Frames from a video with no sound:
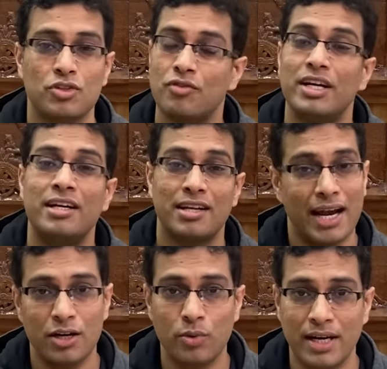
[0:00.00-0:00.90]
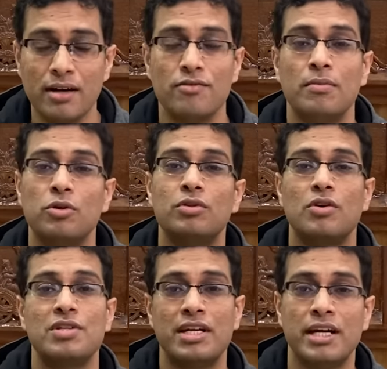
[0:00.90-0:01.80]
So we tried doing it from
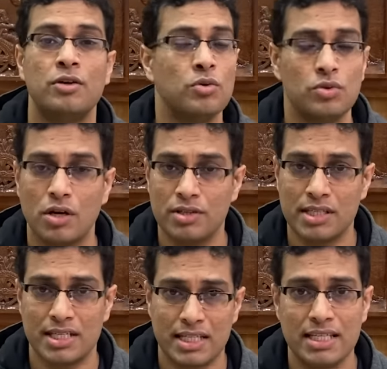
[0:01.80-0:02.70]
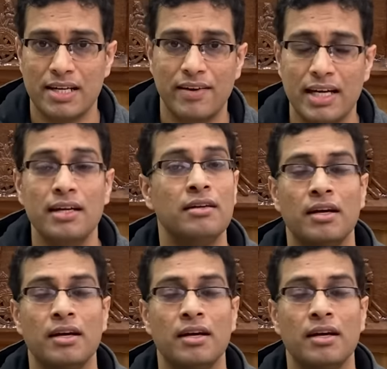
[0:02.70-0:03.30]
2008 to 2016-17.